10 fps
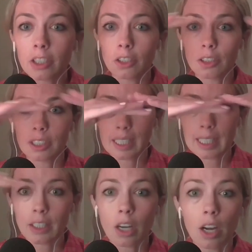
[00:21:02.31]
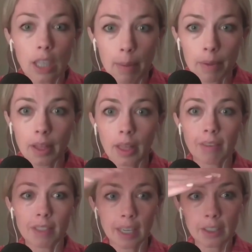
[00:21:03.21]
You're sitting on top of the
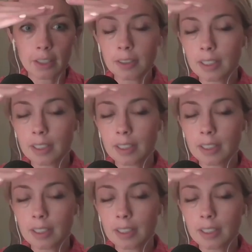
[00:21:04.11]
life cycle.